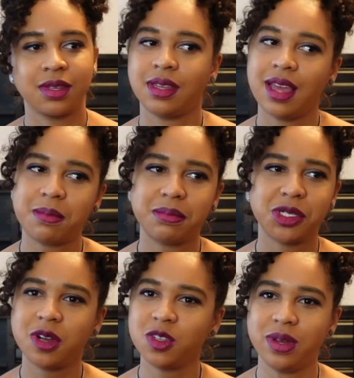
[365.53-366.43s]
Yep,
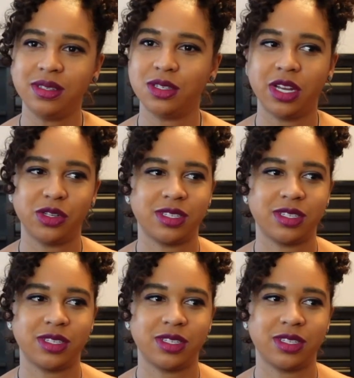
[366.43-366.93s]
she always wants to change the